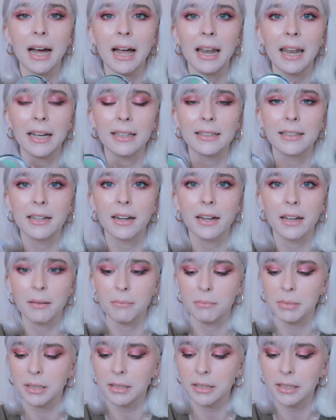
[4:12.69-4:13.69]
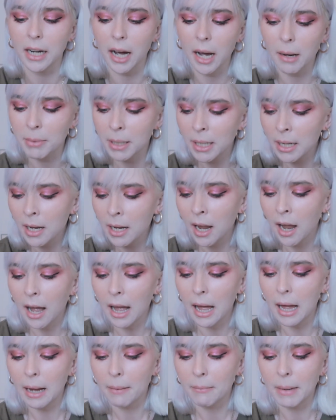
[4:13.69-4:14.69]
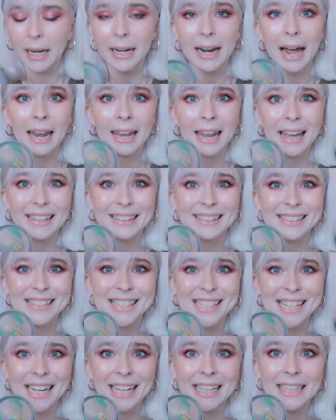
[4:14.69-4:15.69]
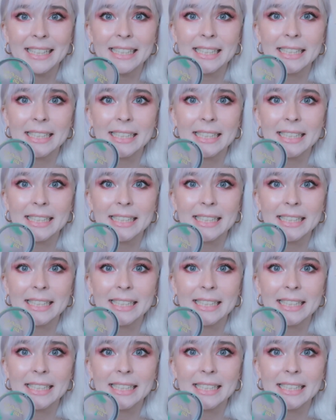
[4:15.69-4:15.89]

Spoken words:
I like that I can build it up, and I like the shade.